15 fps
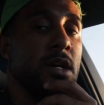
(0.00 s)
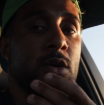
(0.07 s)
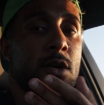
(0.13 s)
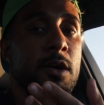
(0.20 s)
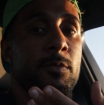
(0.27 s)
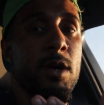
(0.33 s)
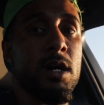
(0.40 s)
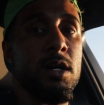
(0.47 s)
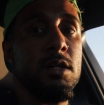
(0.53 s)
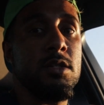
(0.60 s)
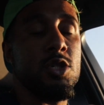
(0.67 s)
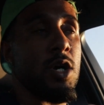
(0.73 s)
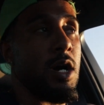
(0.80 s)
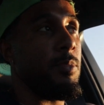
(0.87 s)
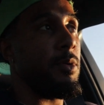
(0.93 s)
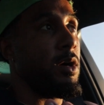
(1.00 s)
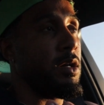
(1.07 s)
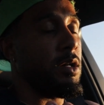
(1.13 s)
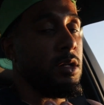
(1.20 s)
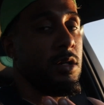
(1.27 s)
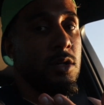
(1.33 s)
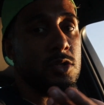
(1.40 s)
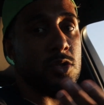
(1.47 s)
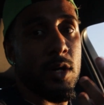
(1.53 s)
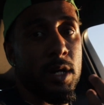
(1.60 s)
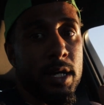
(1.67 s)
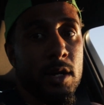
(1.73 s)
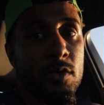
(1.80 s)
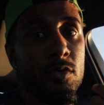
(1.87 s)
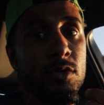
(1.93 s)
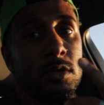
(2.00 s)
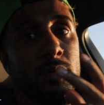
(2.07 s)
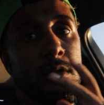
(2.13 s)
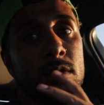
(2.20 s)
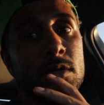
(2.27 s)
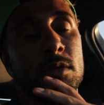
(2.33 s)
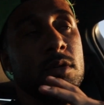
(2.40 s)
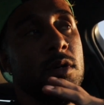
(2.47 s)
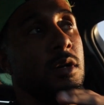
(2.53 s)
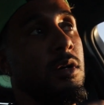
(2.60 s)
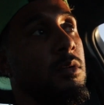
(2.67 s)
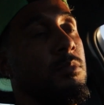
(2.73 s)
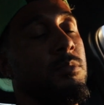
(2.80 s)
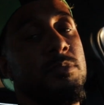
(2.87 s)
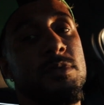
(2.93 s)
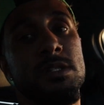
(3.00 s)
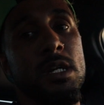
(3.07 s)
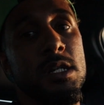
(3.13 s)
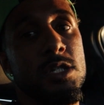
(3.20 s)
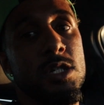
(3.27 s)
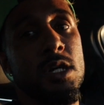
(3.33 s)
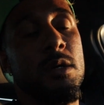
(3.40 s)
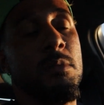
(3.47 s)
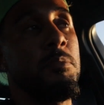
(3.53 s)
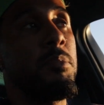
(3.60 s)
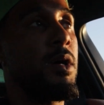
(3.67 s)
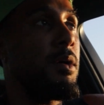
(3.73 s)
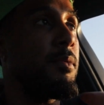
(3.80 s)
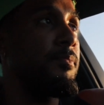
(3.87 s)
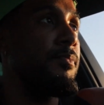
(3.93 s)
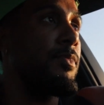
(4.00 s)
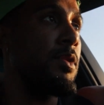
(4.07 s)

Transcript: I don't have my tripod in here, so I can't really set you up. But